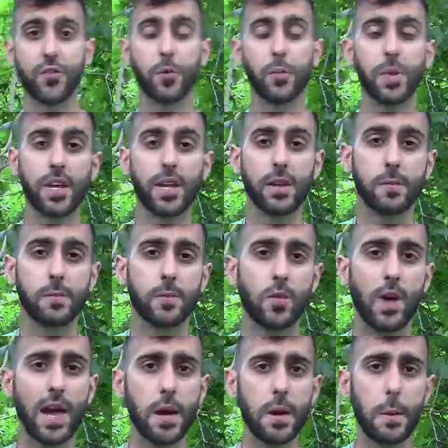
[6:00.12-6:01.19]
me,
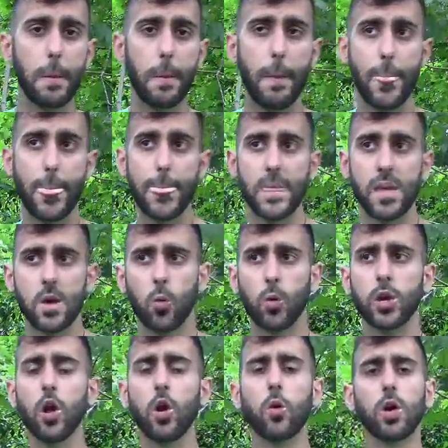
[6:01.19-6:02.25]
right? We
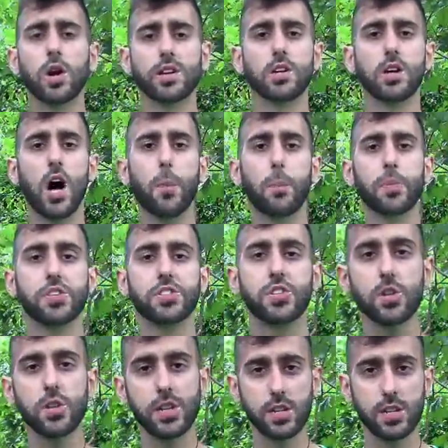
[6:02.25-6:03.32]
all want
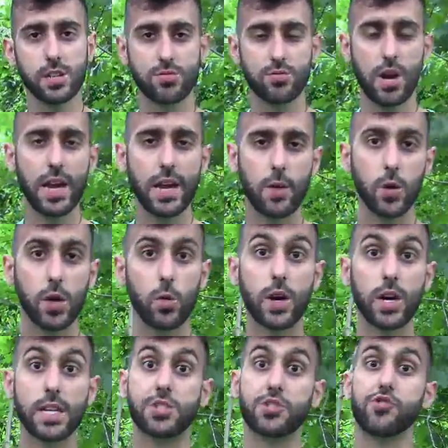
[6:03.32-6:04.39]
opportunities, right? And we want
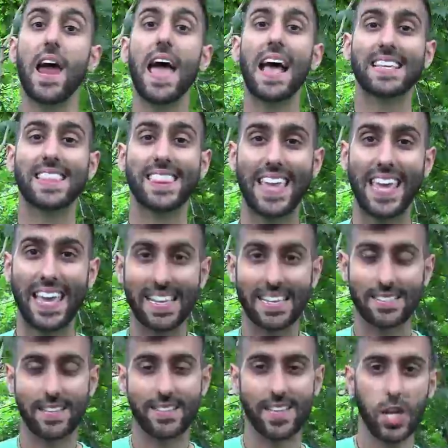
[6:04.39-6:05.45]
to attract things
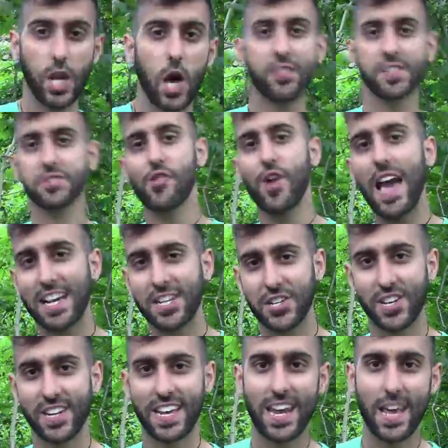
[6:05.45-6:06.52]
and the law of
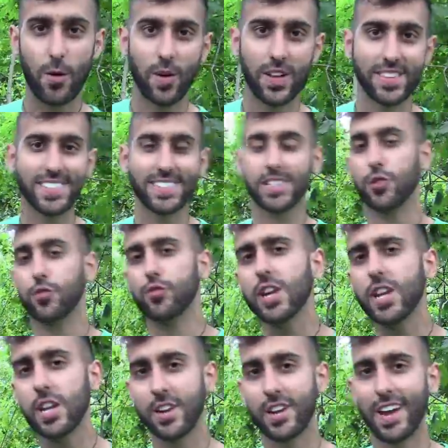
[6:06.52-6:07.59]
attraction, and I want this
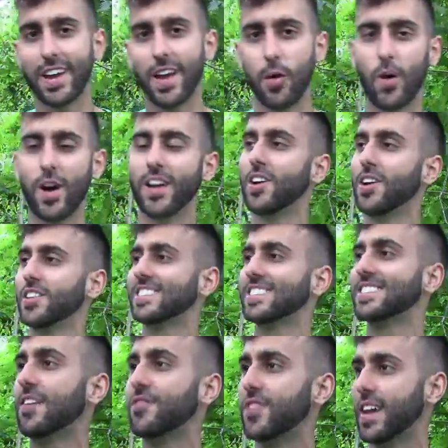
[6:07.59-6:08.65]
career and I want all the
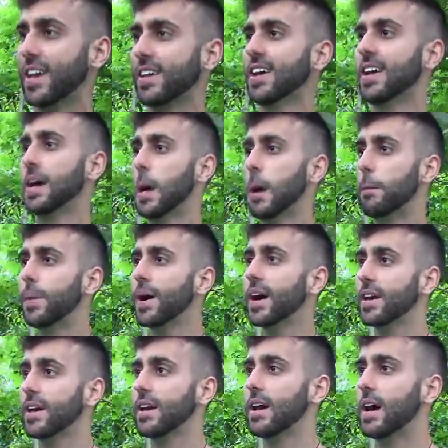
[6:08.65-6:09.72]
stuff that I... But
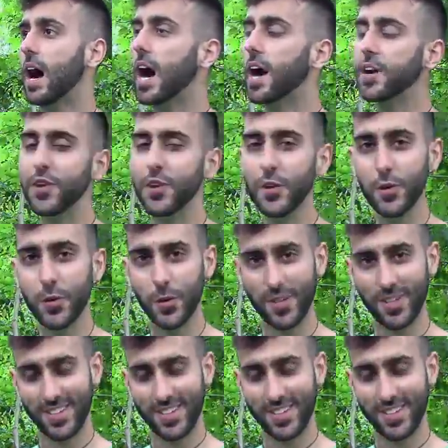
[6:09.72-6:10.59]
are you